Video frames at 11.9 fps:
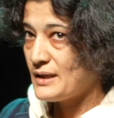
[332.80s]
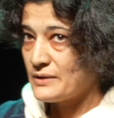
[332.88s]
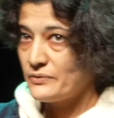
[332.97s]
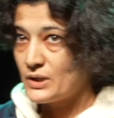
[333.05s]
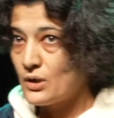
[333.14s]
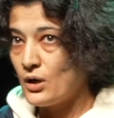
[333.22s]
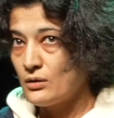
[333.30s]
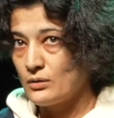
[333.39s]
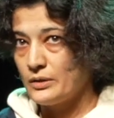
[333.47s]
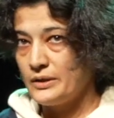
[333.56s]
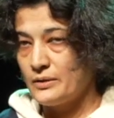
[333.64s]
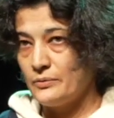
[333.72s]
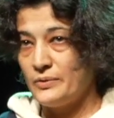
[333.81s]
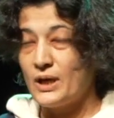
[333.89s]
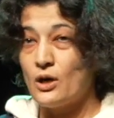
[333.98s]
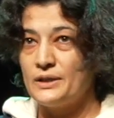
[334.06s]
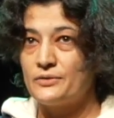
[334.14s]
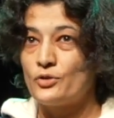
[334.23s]
that we call, we
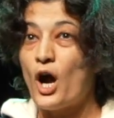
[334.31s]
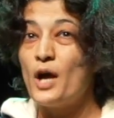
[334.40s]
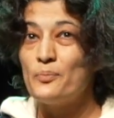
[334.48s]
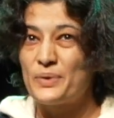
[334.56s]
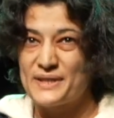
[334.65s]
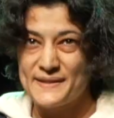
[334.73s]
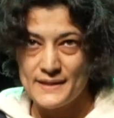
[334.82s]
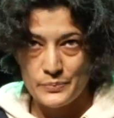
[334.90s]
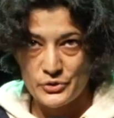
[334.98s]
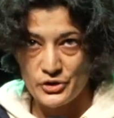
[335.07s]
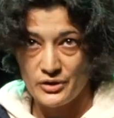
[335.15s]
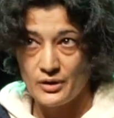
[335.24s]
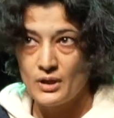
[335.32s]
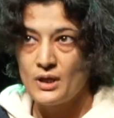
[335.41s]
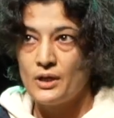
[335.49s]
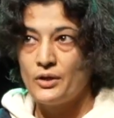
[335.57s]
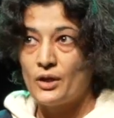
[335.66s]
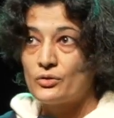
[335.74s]
call it time perception,
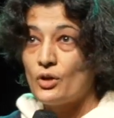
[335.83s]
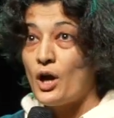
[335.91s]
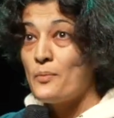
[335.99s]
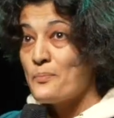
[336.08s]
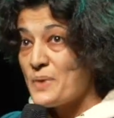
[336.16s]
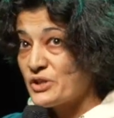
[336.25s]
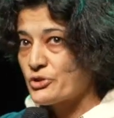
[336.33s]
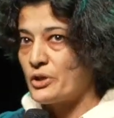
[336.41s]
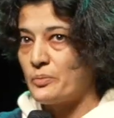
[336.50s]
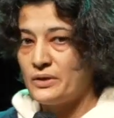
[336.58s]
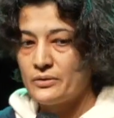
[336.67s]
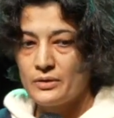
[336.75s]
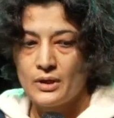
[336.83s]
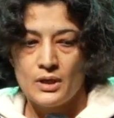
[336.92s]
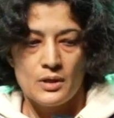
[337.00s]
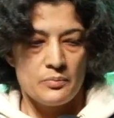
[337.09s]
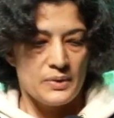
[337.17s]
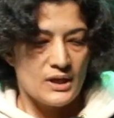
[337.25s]
not time measurement.
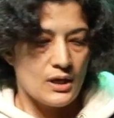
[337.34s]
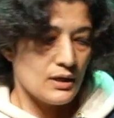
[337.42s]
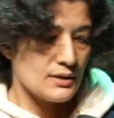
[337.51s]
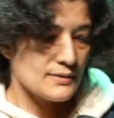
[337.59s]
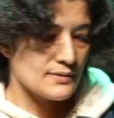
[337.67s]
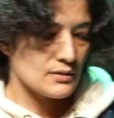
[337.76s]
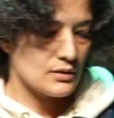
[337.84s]
Because